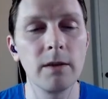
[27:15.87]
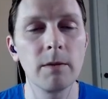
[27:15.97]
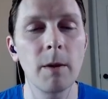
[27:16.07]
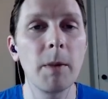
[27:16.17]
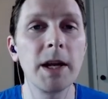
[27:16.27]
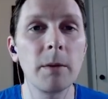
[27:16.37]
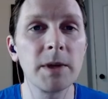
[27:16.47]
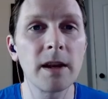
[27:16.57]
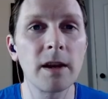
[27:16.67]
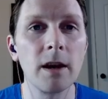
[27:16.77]
That might not be
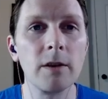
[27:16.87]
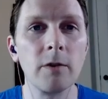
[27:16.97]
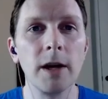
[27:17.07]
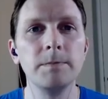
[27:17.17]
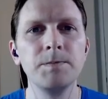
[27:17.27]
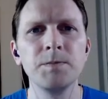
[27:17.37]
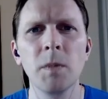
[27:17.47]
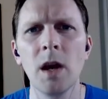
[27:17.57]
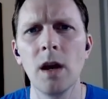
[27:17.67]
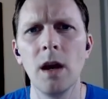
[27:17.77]
that hard, right?
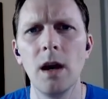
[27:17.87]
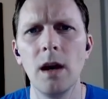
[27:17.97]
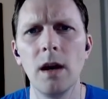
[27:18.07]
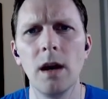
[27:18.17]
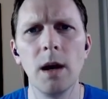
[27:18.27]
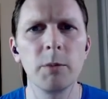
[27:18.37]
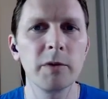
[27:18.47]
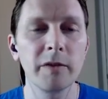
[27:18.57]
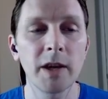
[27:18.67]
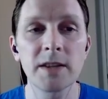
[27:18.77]
Proof
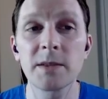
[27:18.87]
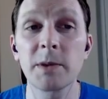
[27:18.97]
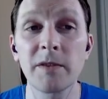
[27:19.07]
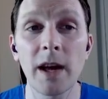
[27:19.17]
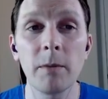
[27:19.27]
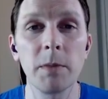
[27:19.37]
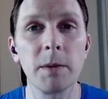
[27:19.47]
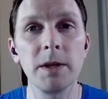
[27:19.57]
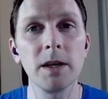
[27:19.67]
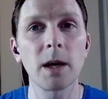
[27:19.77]
of concept of that,
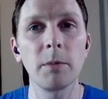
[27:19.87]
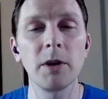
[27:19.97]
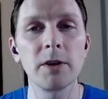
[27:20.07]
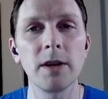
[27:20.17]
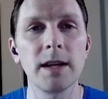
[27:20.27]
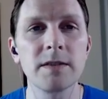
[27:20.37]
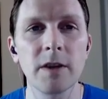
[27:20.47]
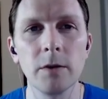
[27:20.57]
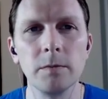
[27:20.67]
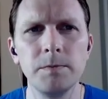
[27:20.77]
maybe a couple hundred lines of
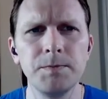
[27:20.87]
code.